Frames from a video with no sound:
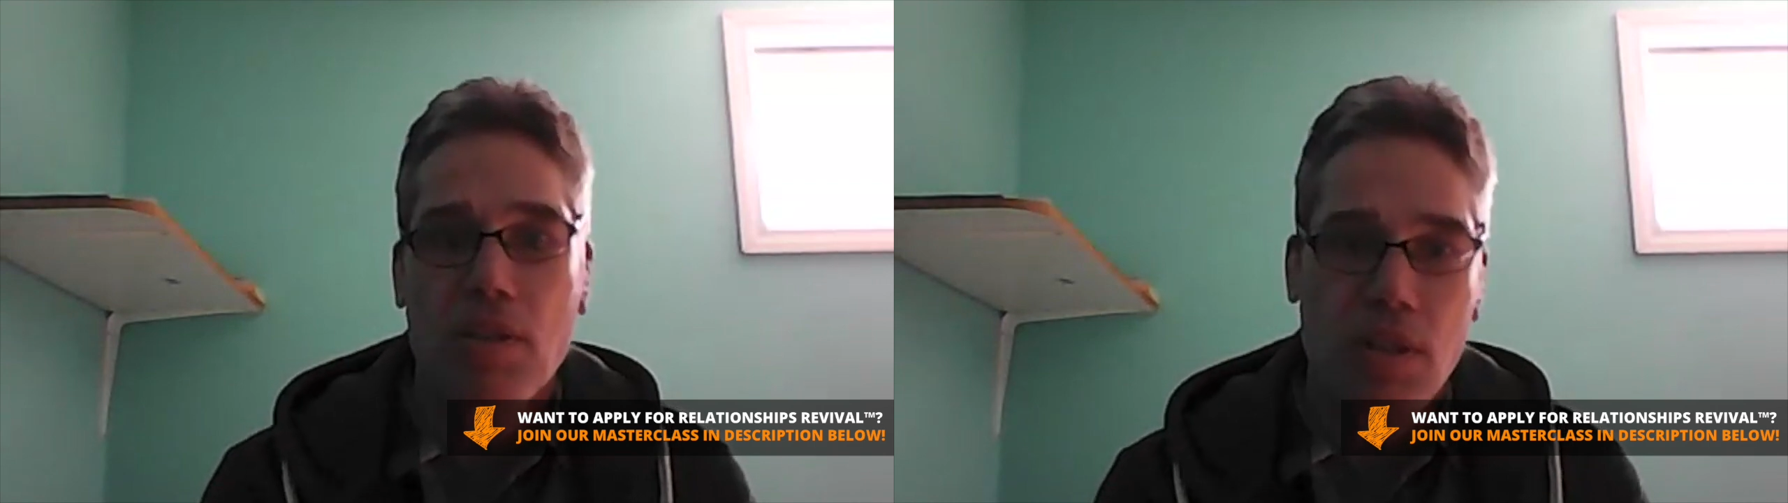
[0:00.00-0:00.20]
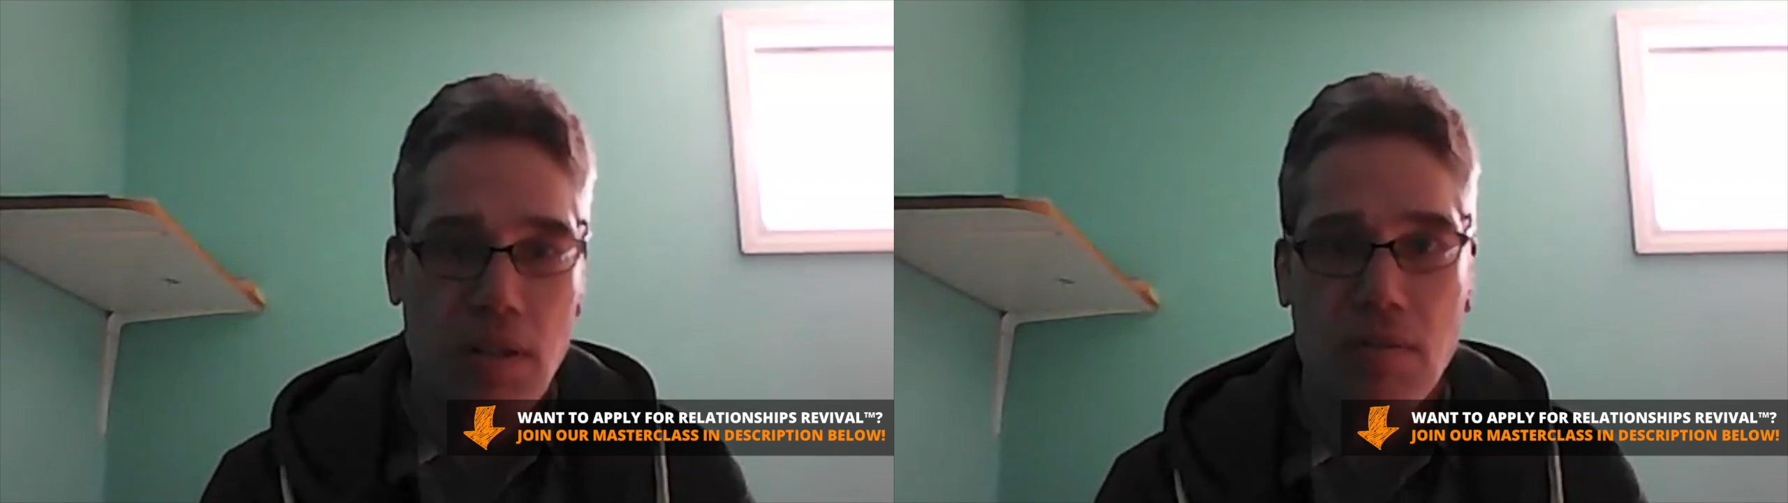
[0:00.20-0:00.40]

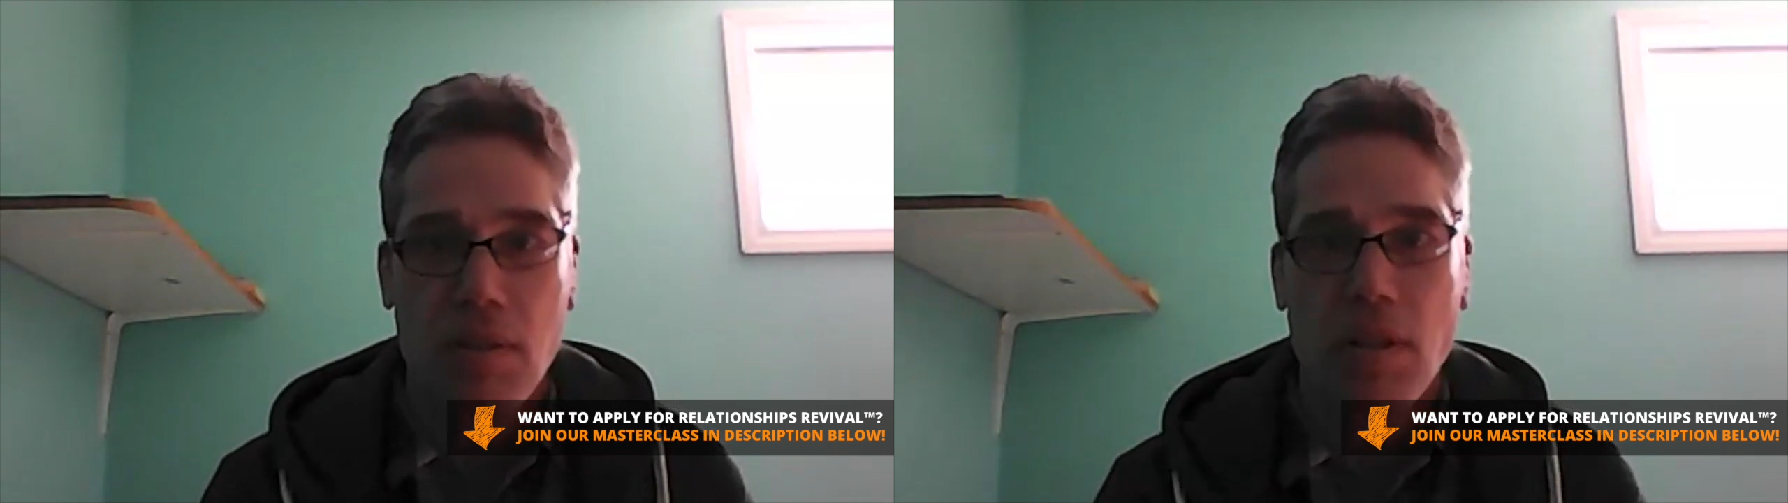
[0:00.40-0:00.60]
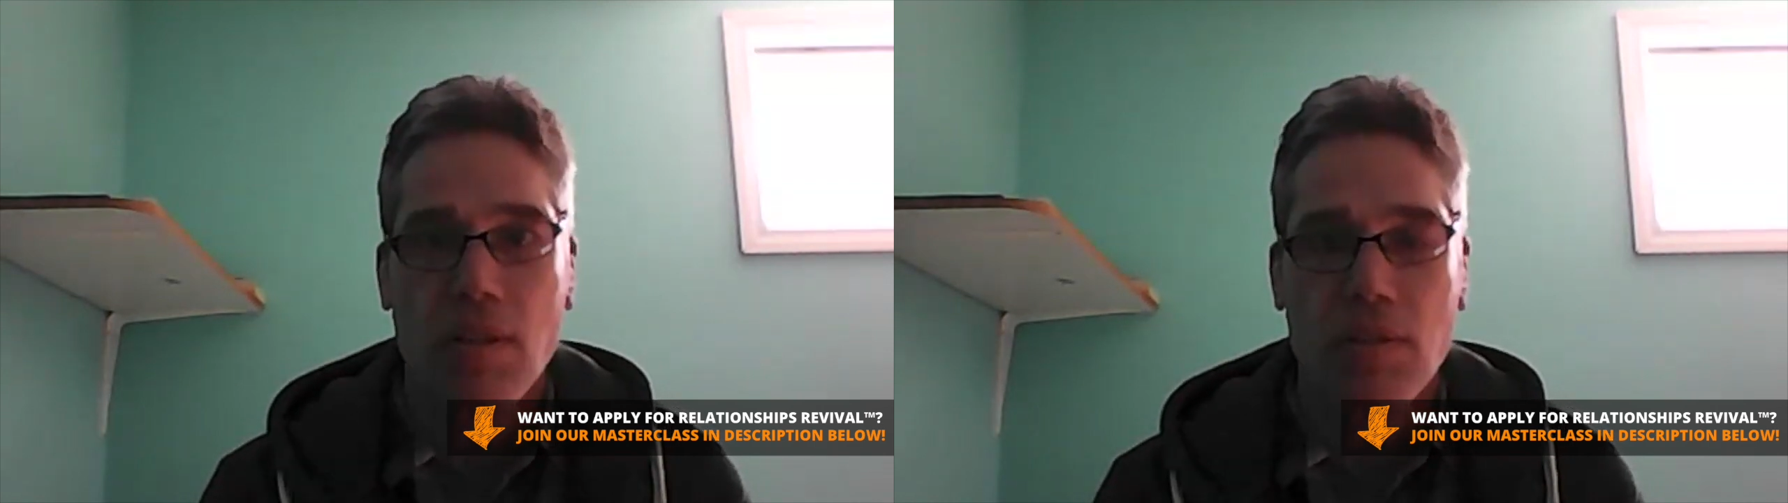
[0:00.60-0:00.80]

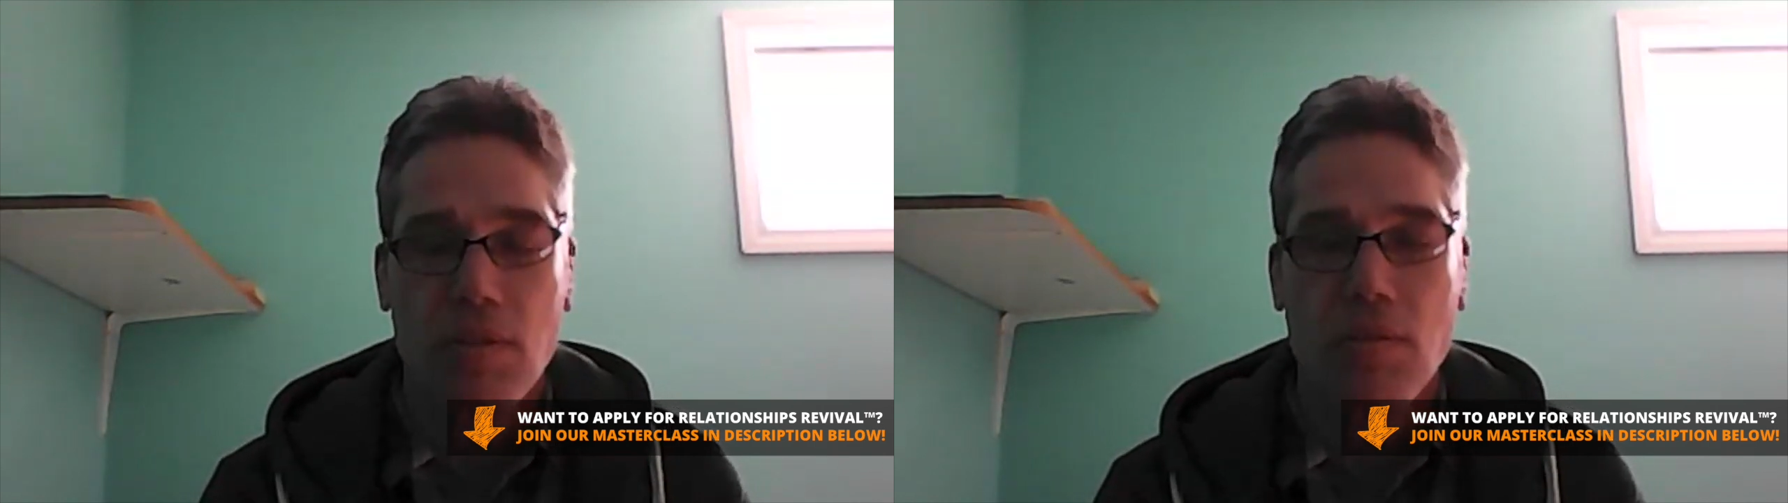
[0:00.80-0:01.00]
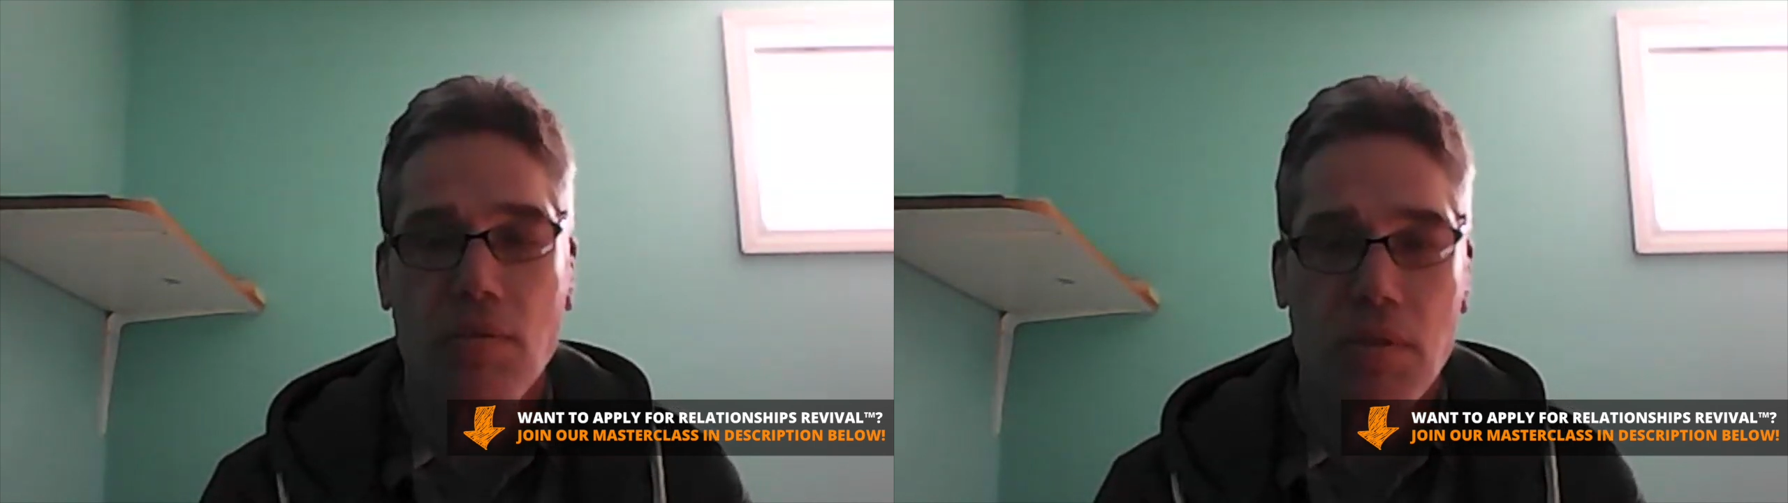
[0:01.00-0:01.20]
children
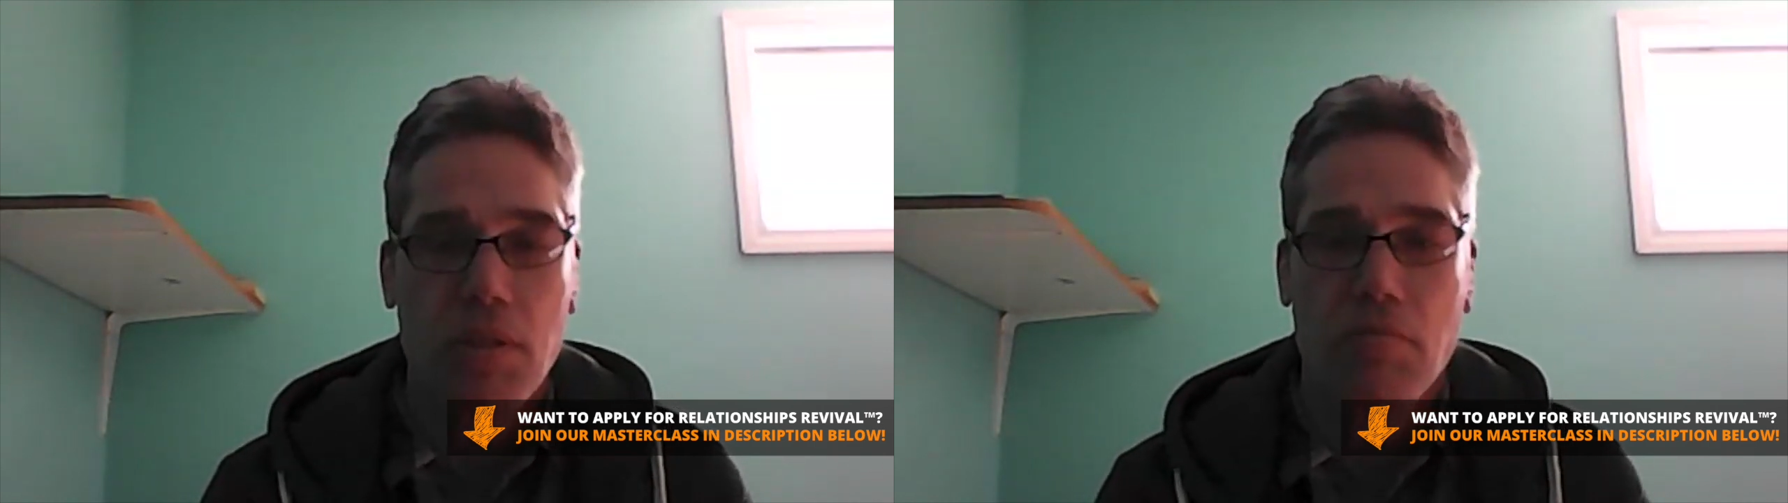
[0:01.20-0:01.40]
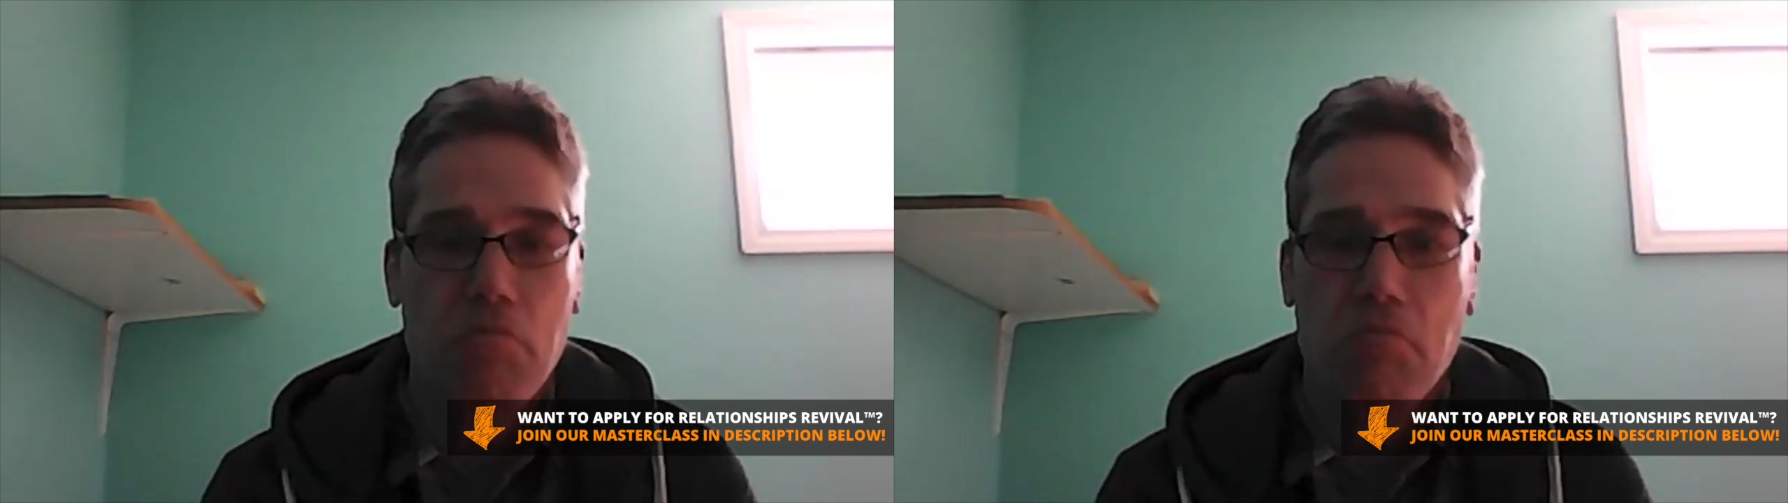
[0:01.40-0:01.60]
also, it